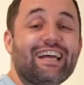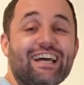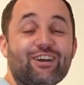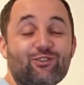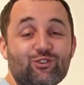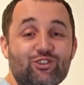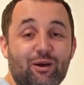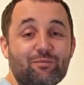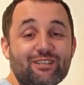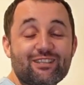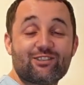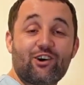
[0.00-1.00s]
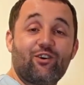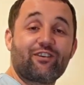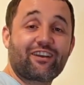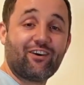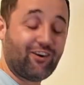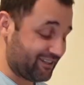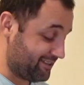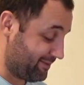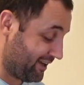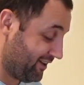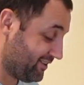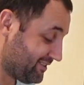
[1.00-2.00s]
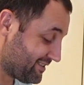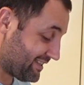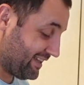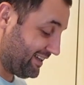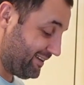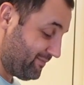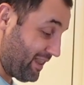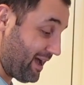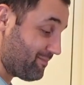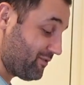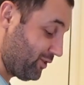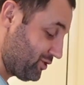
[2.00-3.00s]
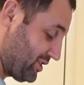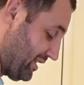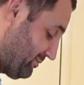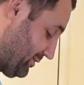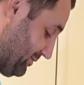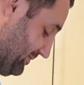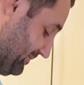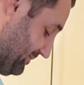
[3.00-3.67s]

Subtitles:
Good job this is all recorded, because I'm not sure we'll...